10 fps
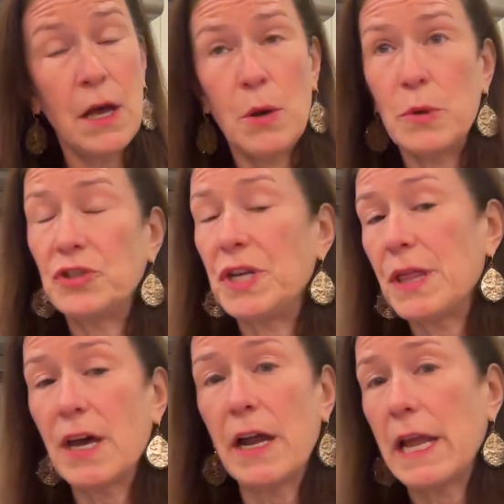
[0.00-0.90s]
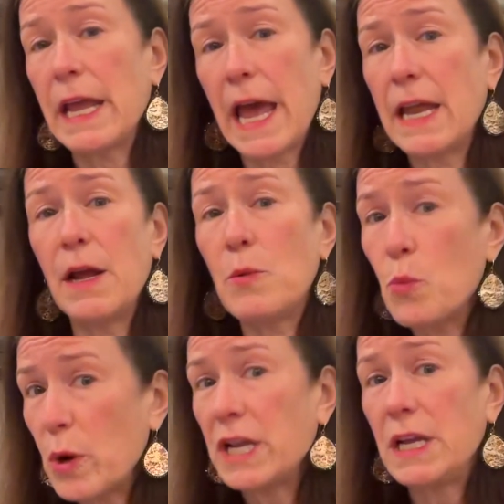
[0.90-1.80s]
which he thought he had a
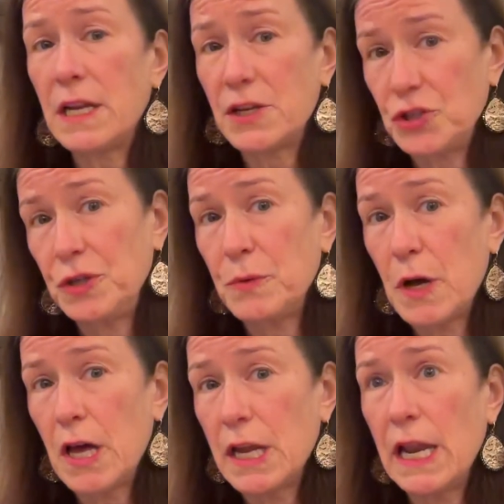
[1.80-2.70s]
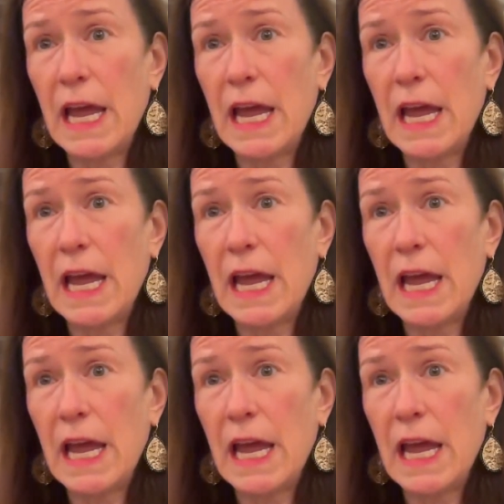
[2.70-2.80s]
winning issue on